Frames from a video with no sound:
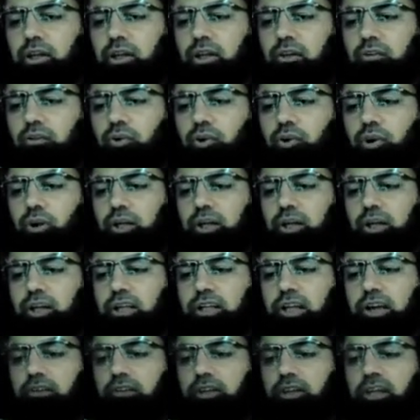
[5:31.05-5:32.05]
voltage
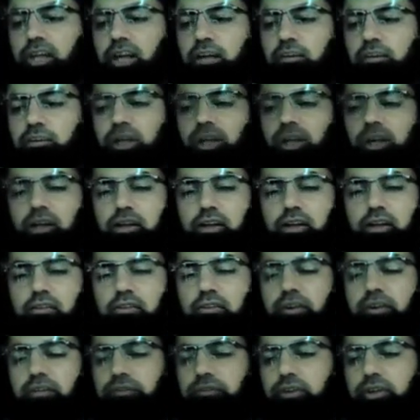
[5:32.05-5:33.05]
level can be
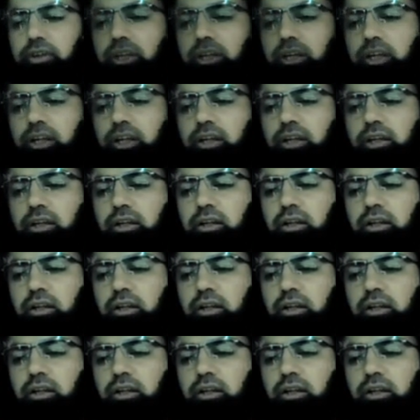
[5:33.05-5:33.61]
150,